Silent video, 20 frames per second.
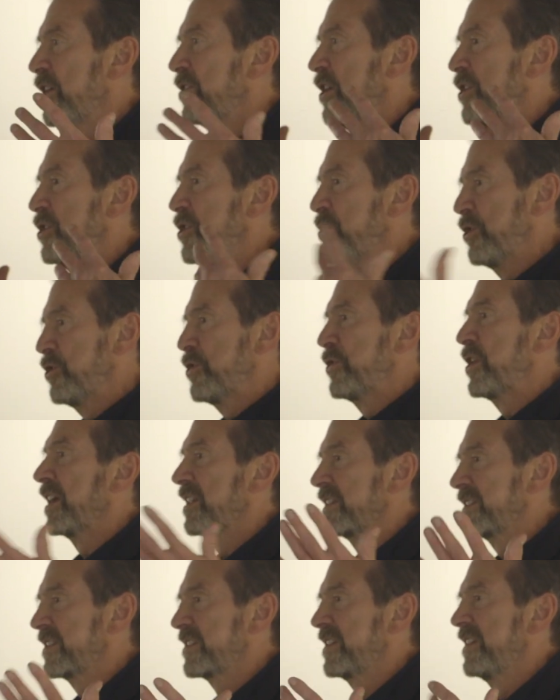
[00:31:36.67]
the
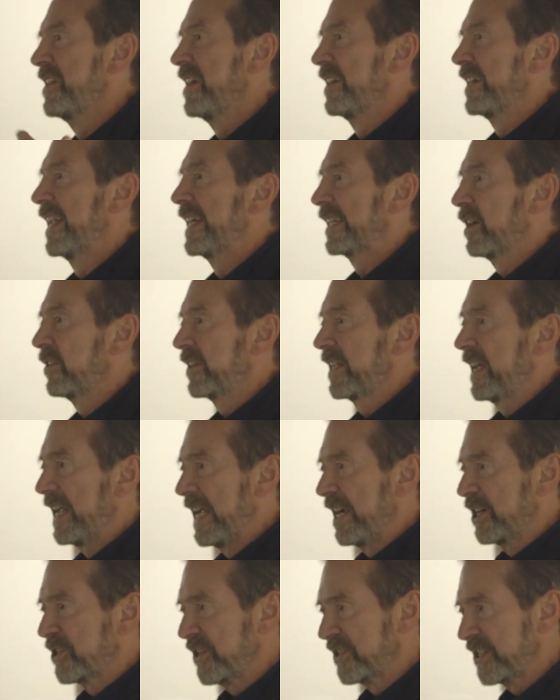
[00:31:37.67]
units, like, okay,
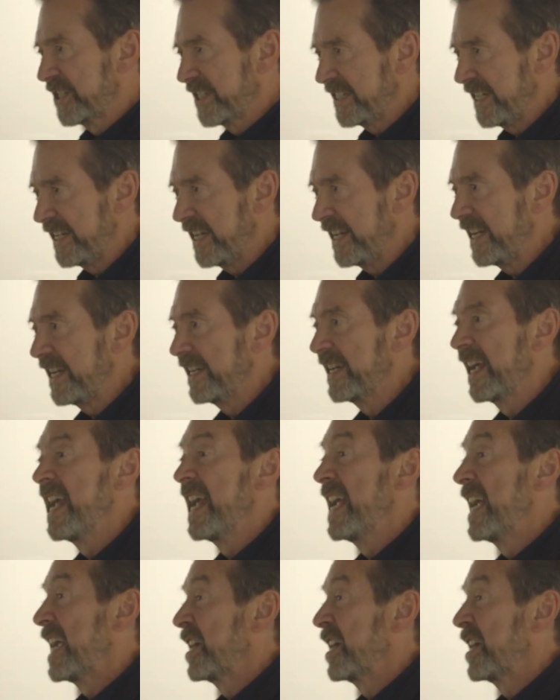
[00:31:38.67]
here's a seed,